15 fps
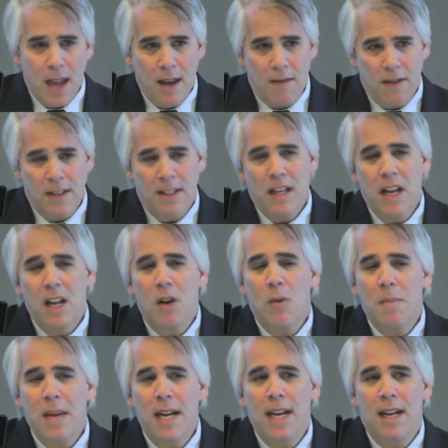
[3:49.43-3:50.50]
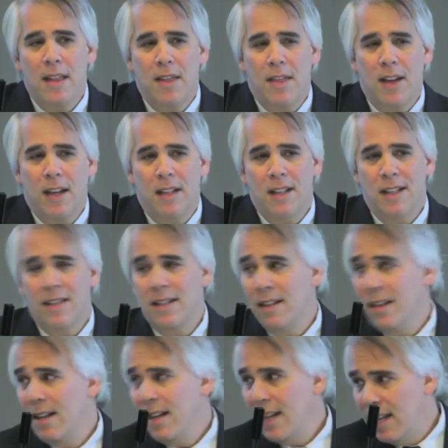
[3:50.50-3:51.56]
If it's an intermediate thickness,
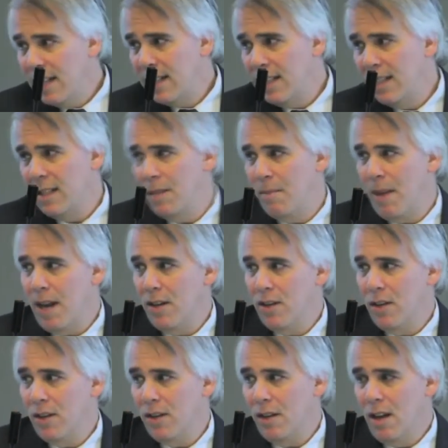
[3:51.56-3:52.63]
he sees the patient